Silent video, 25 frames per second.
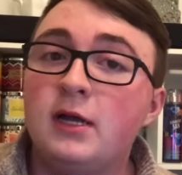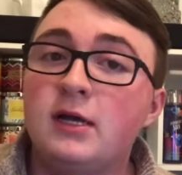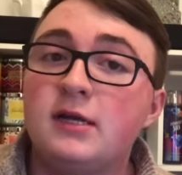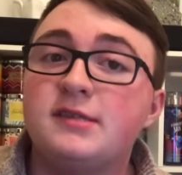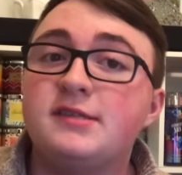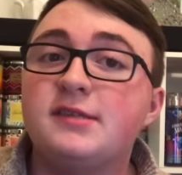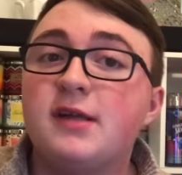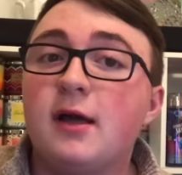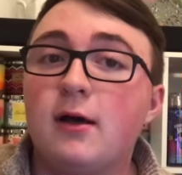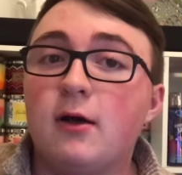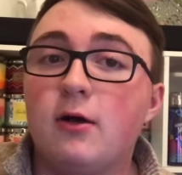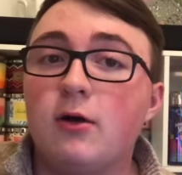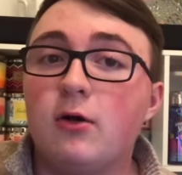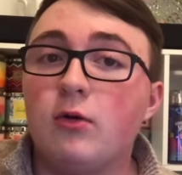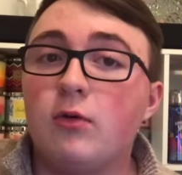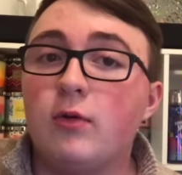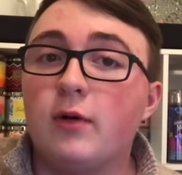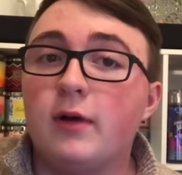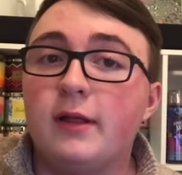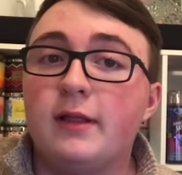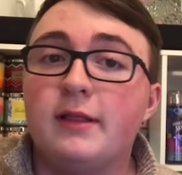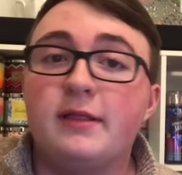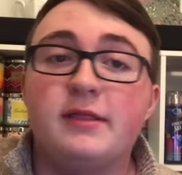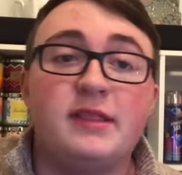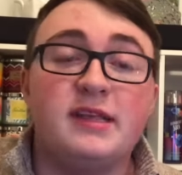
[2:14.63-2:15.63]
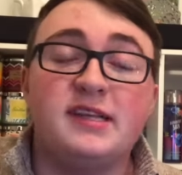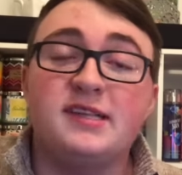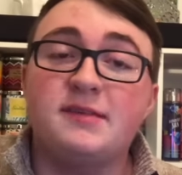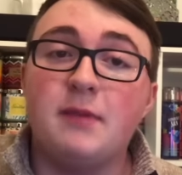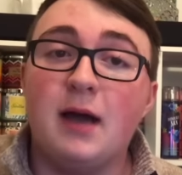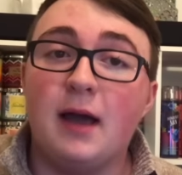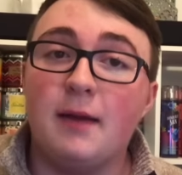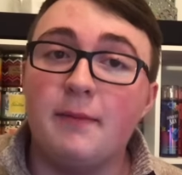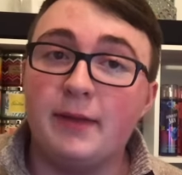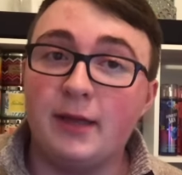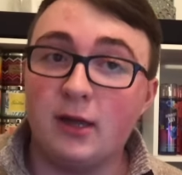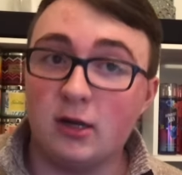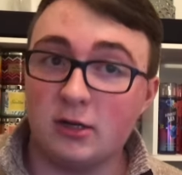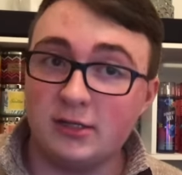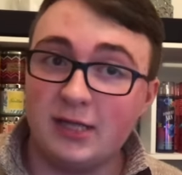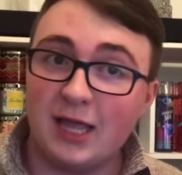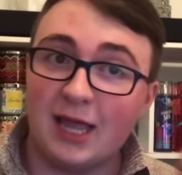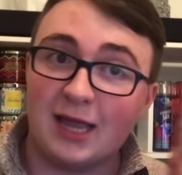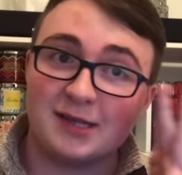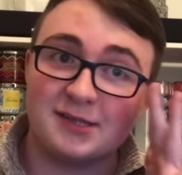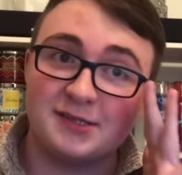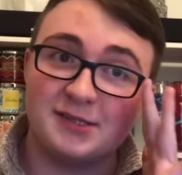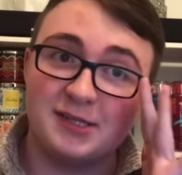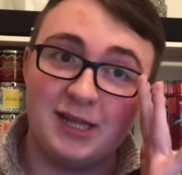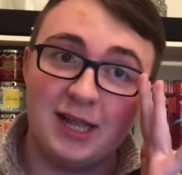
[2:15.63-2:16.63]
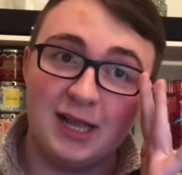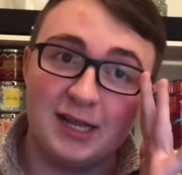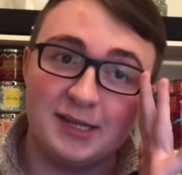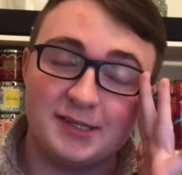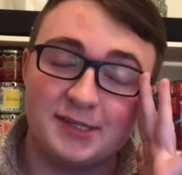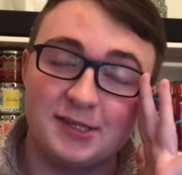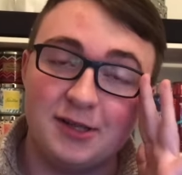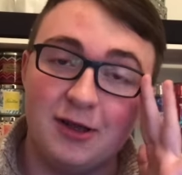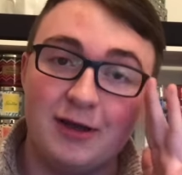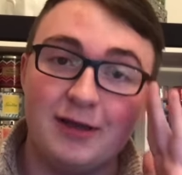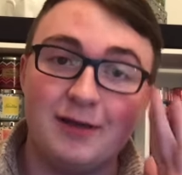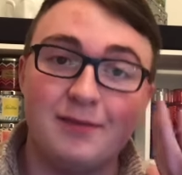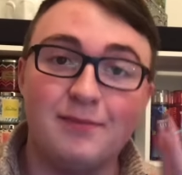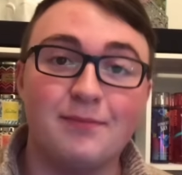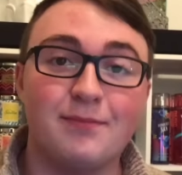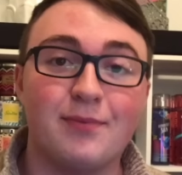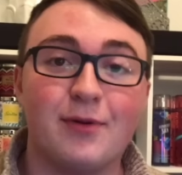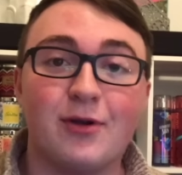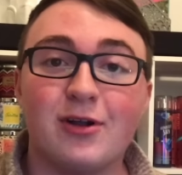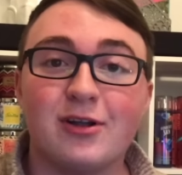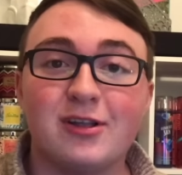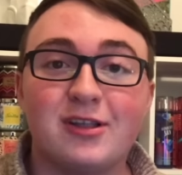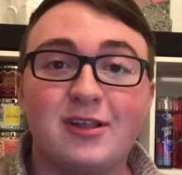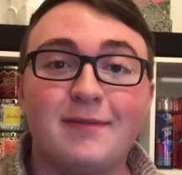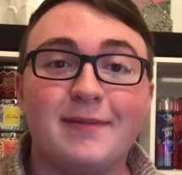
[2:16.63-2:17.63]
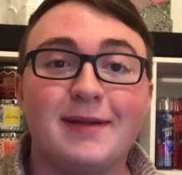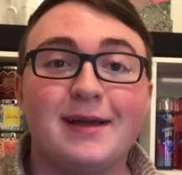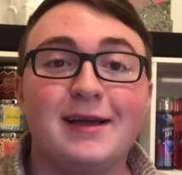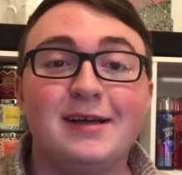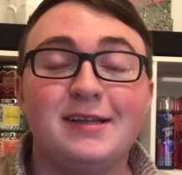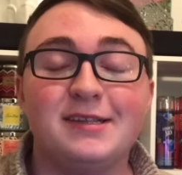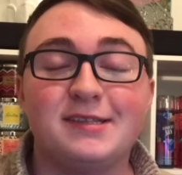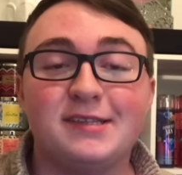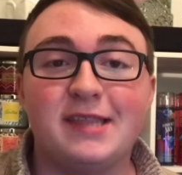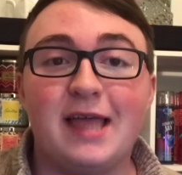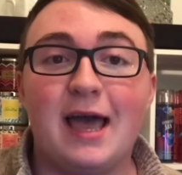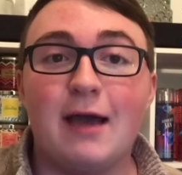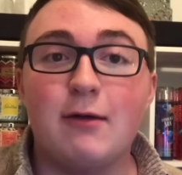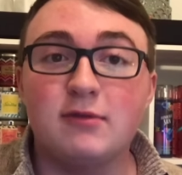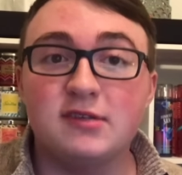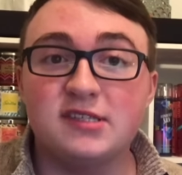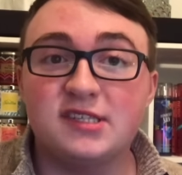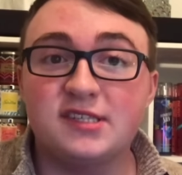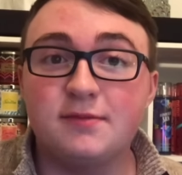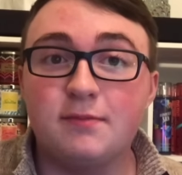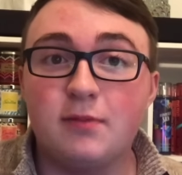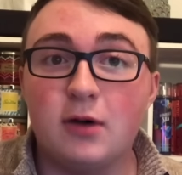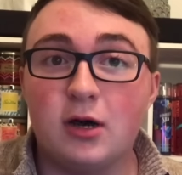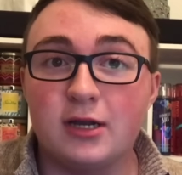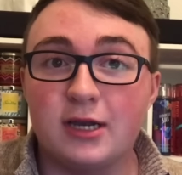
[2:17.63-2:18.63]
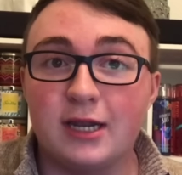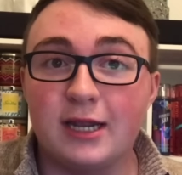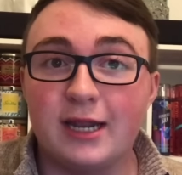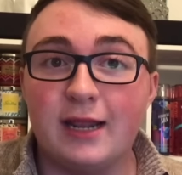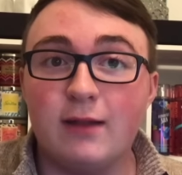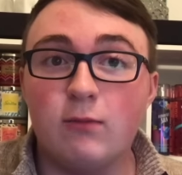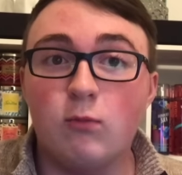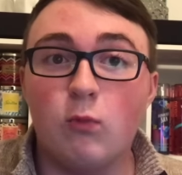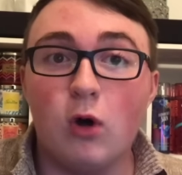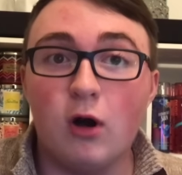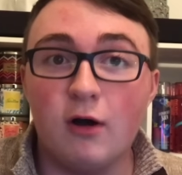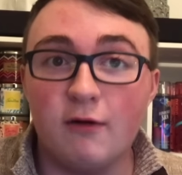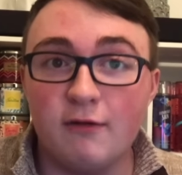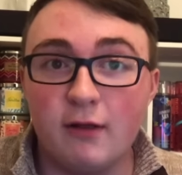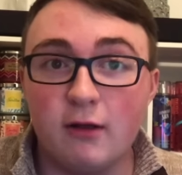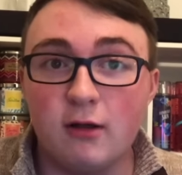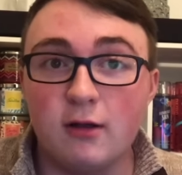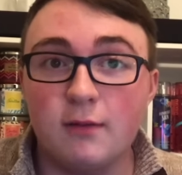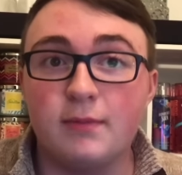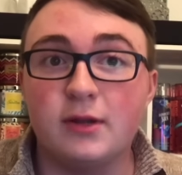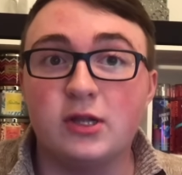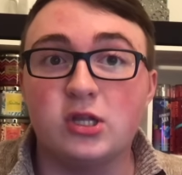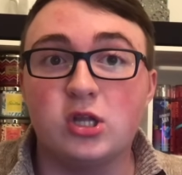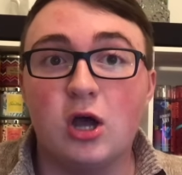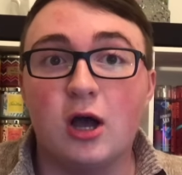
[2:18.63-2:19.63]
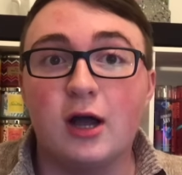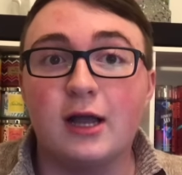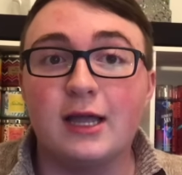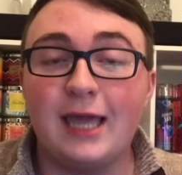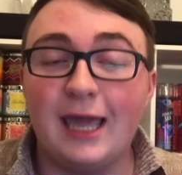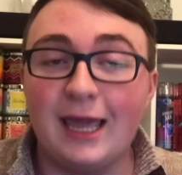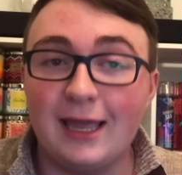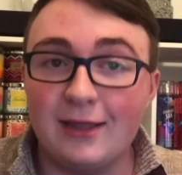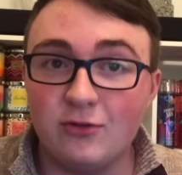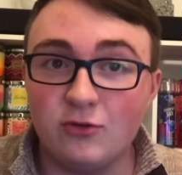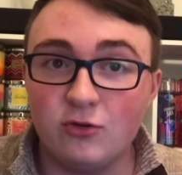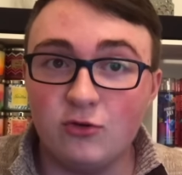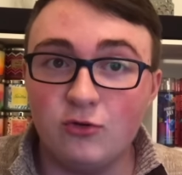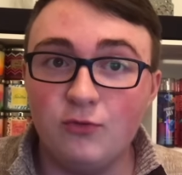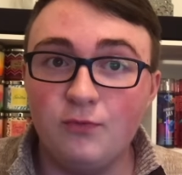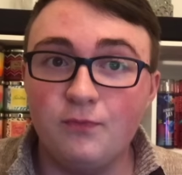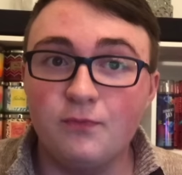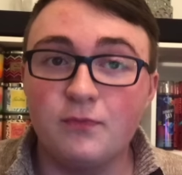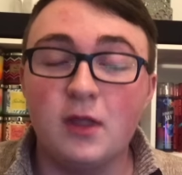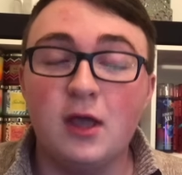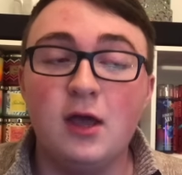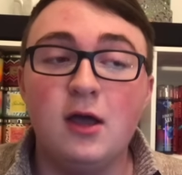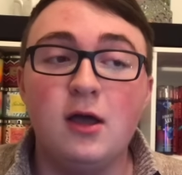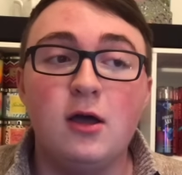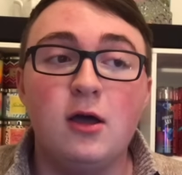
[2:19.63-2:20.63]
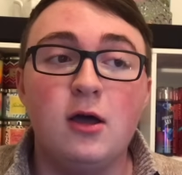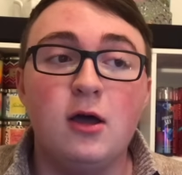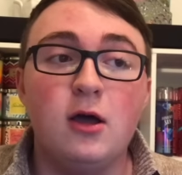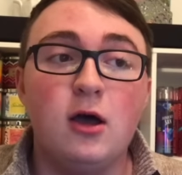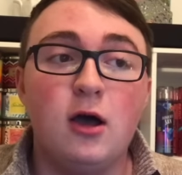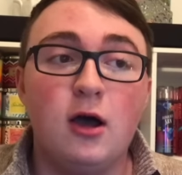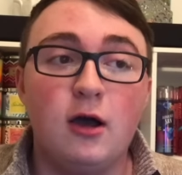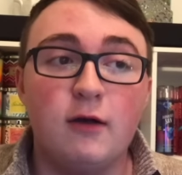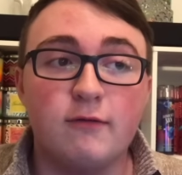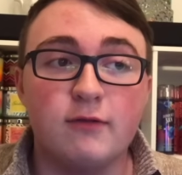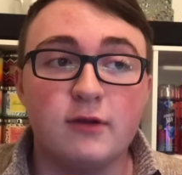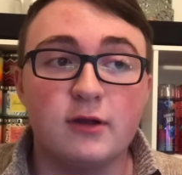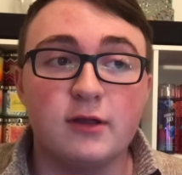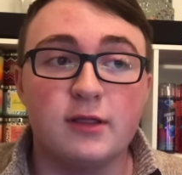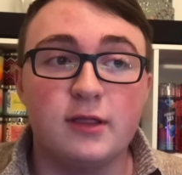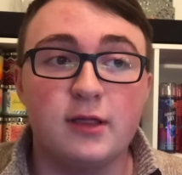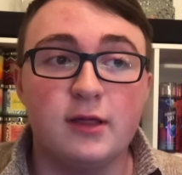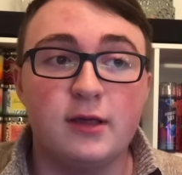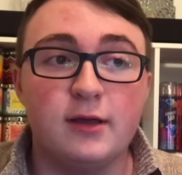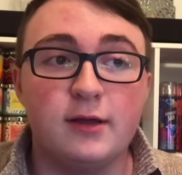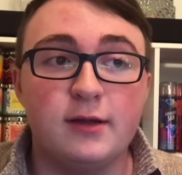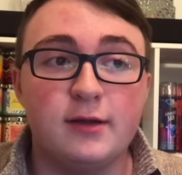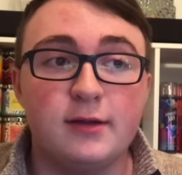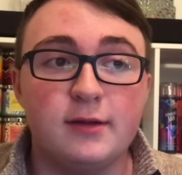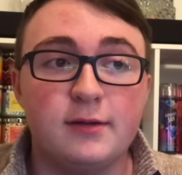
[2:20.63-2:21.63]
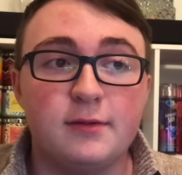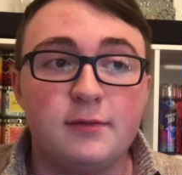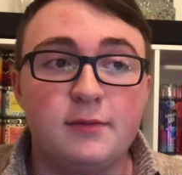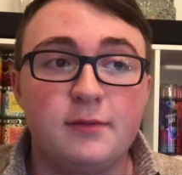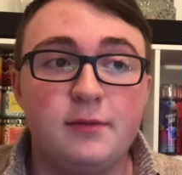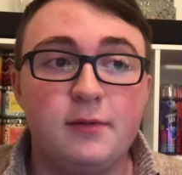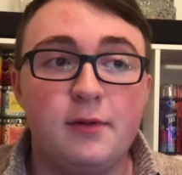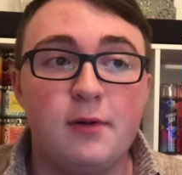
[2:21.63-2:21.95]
So, this might be our next chestnut and birch, because that was spotted in wallflower but not candle over the